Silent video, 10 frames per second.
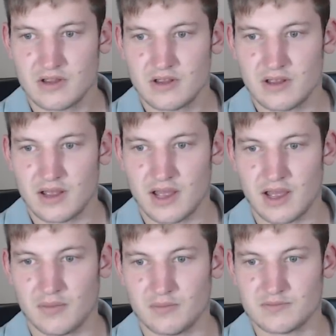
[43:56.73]

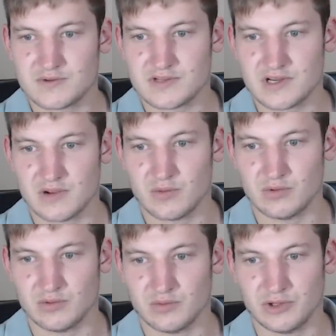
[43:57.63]
So
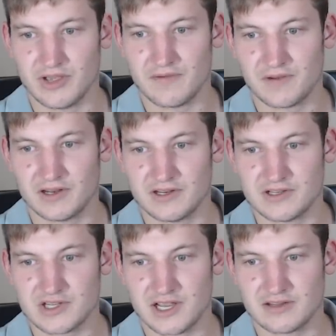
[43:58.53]
we'll definitely
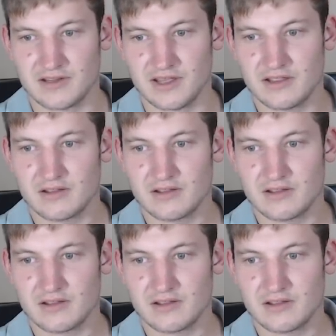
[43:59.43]
chat there.